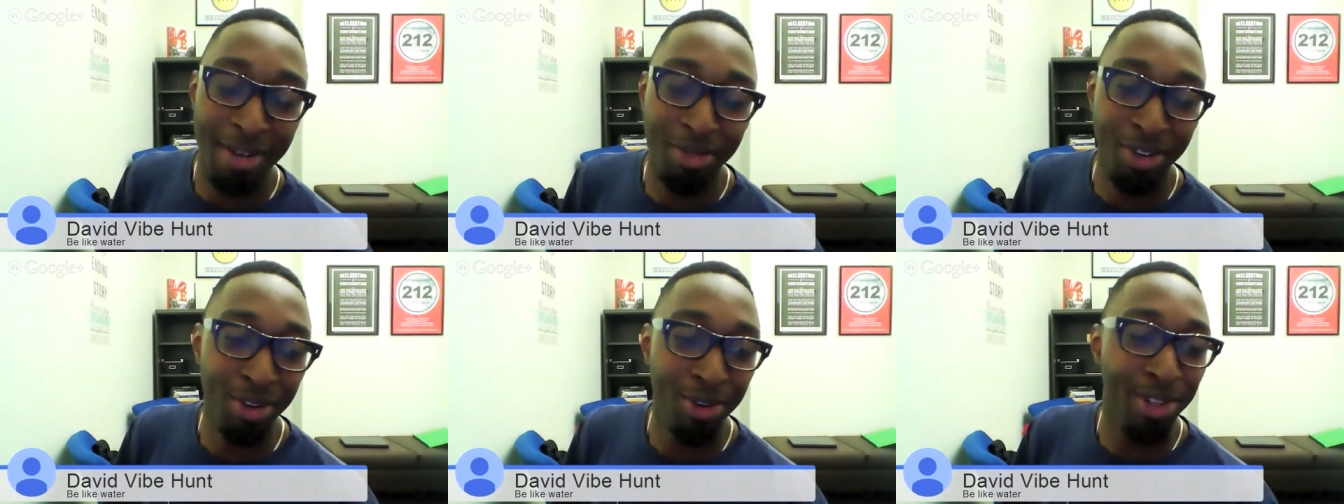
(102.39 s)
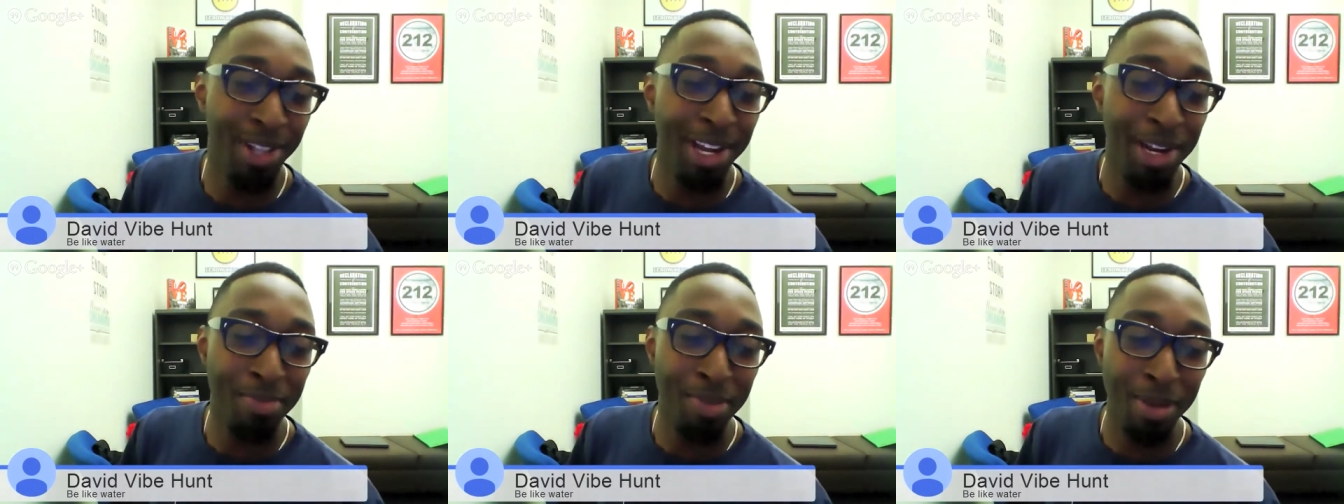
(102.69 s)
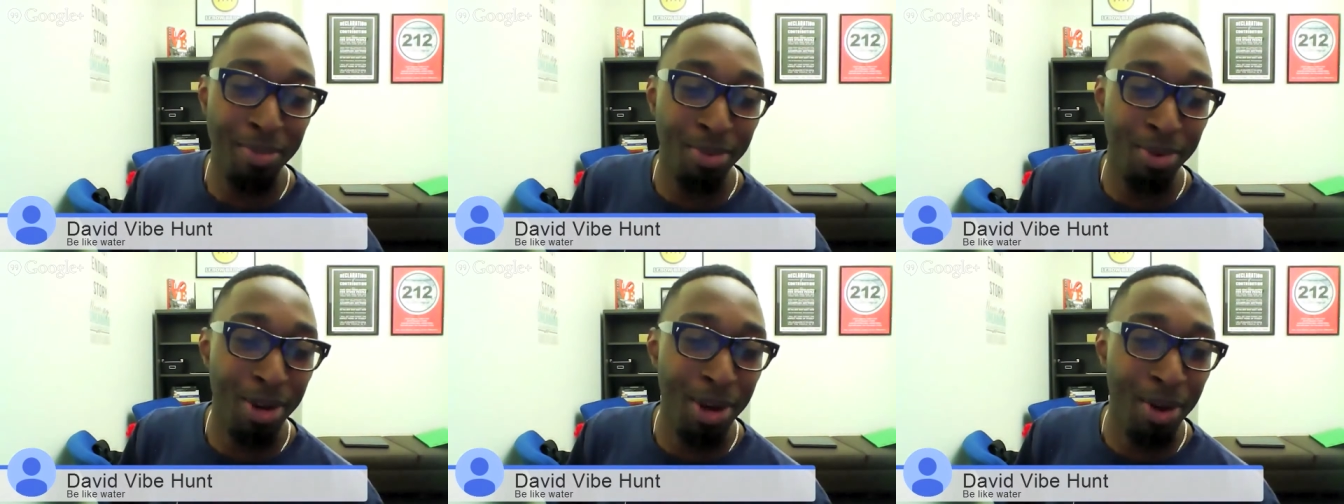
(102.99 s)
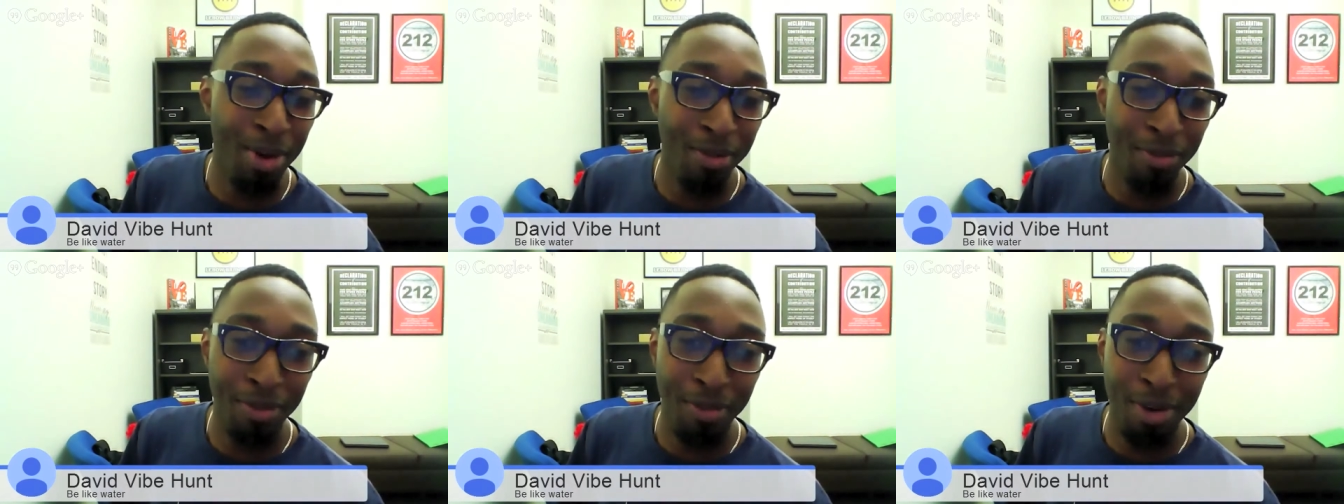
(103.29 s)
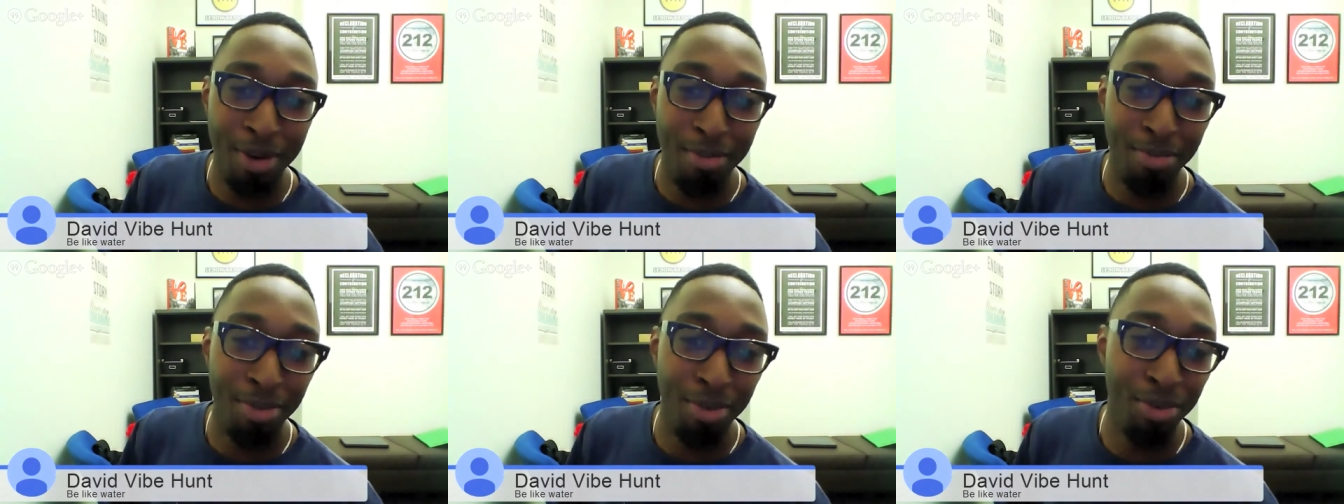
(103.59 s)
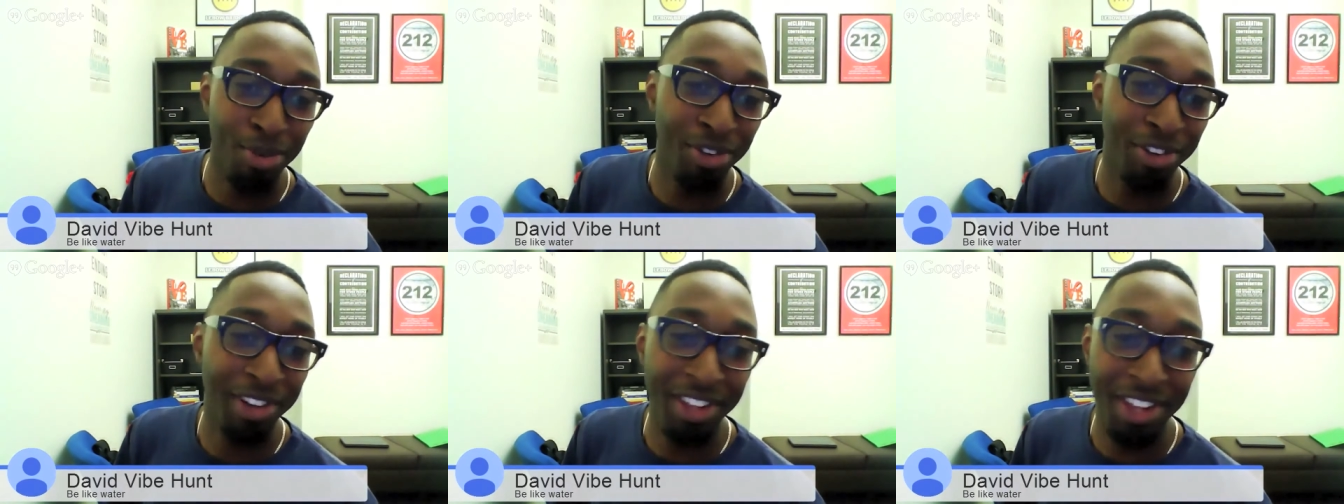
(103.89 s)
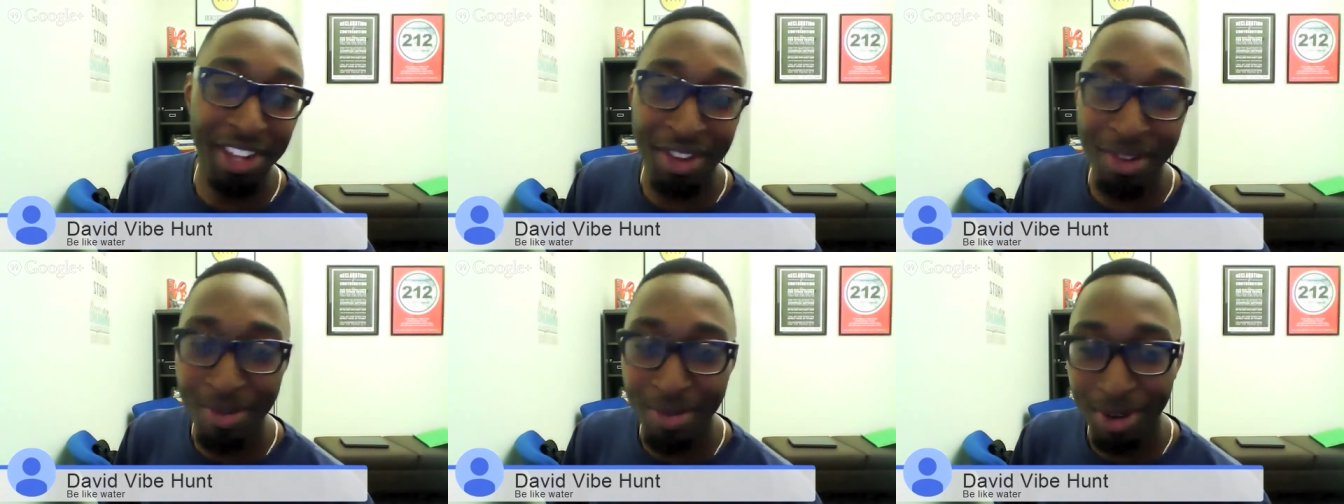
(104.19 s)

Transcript: I'm sure a lot of people know it from Bruce Lee,